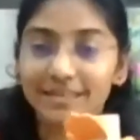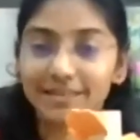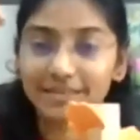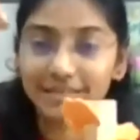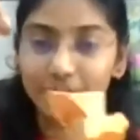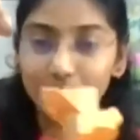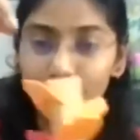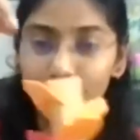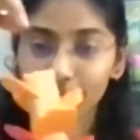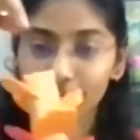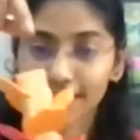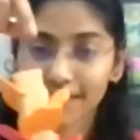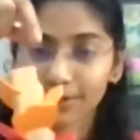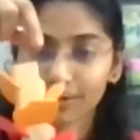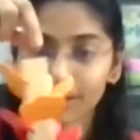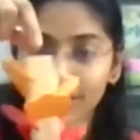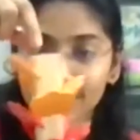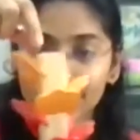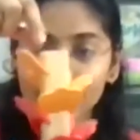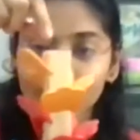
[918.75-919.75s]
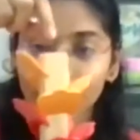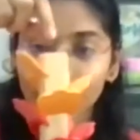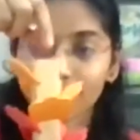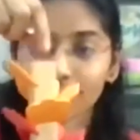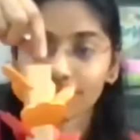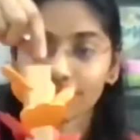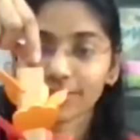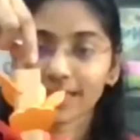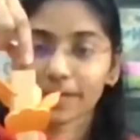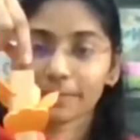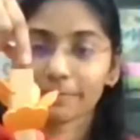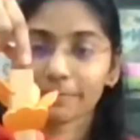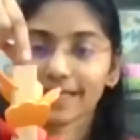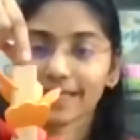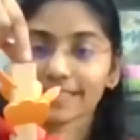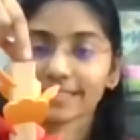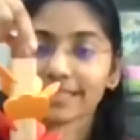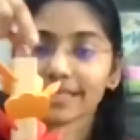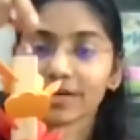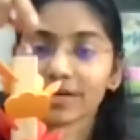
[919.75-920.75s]
The goalie rolls now. We are
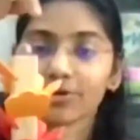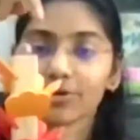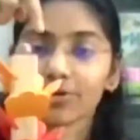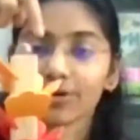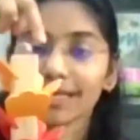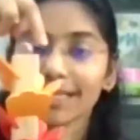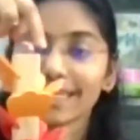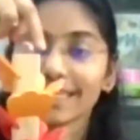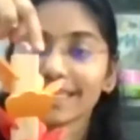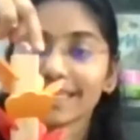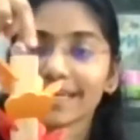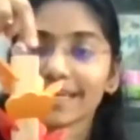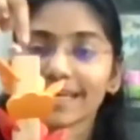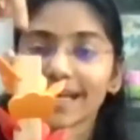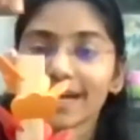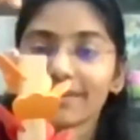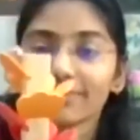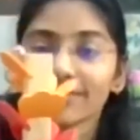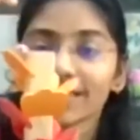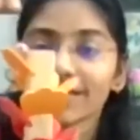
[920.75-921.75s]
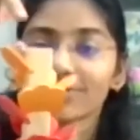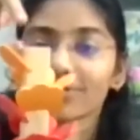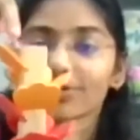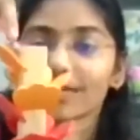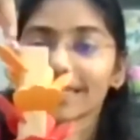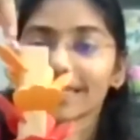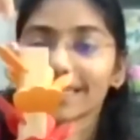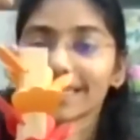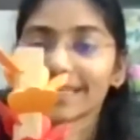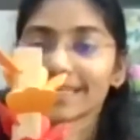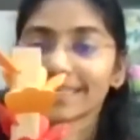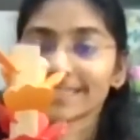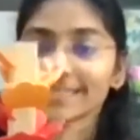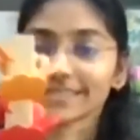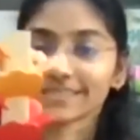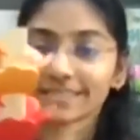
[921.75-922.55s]
placing a goalie here and we are rolling it.